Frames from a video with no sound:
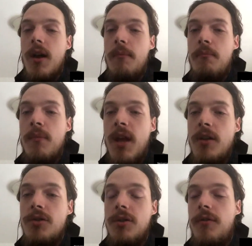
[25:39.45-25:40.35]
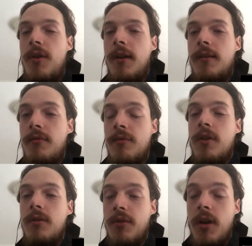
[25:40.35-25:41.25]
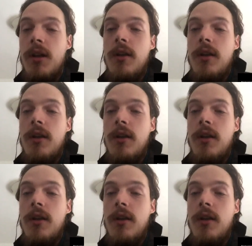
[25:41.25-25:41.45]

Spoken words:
a major threat and really